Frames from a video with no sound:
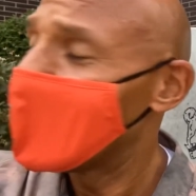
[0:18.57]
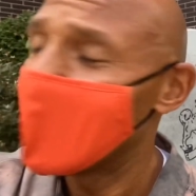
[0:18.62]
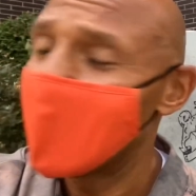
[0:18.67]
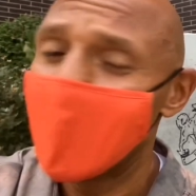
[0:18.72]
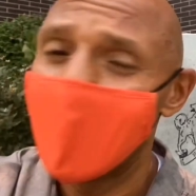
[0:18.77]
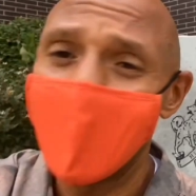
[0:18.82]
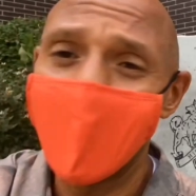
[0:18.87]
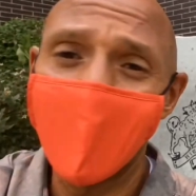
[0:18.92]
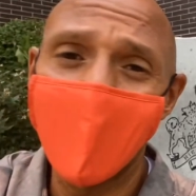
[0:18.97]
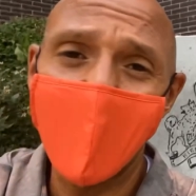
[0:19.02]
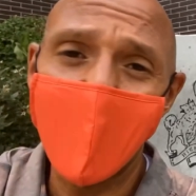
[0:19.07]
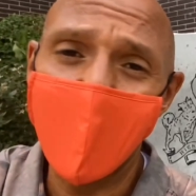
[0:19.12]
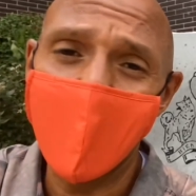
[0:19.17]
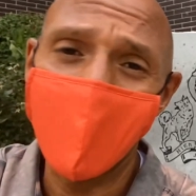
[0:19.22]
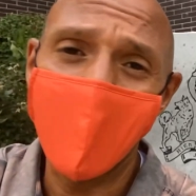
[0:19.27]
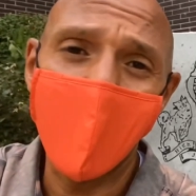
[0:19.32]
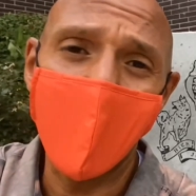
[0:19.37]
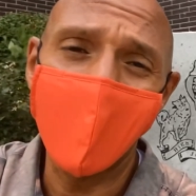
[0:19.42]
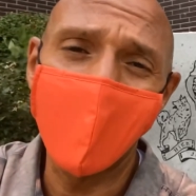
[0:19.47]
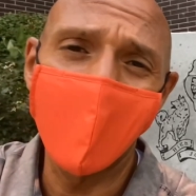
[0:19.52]
In fact,
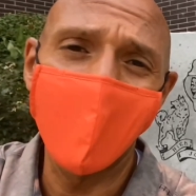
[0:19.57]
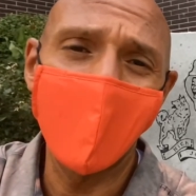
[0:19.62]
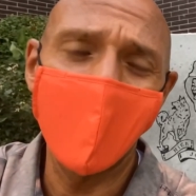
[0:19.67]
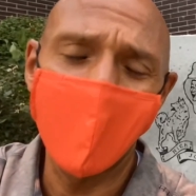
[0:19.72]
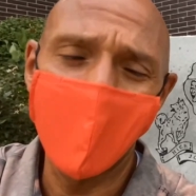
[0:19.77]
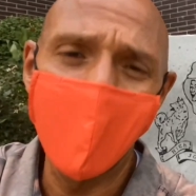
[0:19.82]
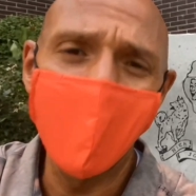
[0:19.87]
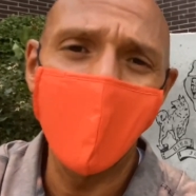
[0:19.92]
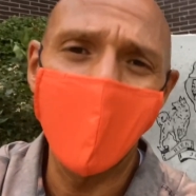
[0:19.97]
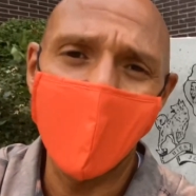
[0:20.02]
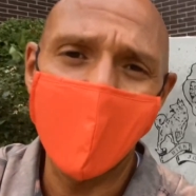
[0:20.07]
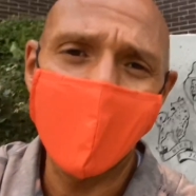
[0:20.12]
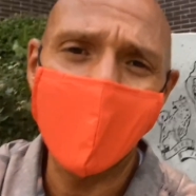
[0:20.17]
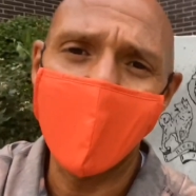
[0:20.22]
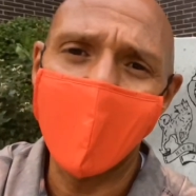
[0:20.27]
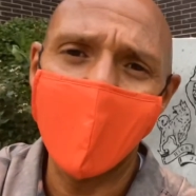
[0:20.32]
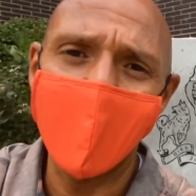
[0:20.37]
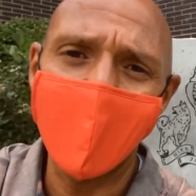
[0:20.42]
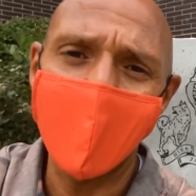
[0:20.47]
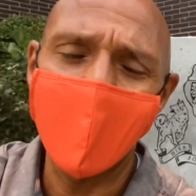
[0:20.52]
probably too
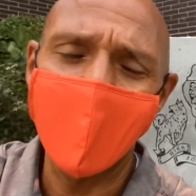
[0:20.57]
excited.